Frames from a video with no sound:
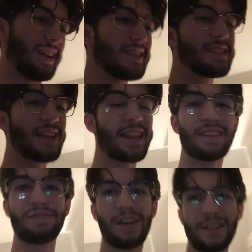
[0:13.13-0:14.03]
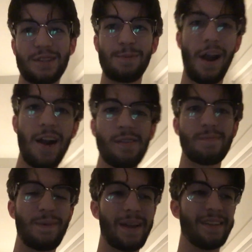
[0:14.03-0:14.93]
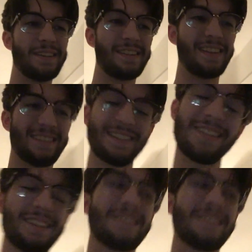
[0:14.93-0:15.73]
It's not the funnest part, but it's still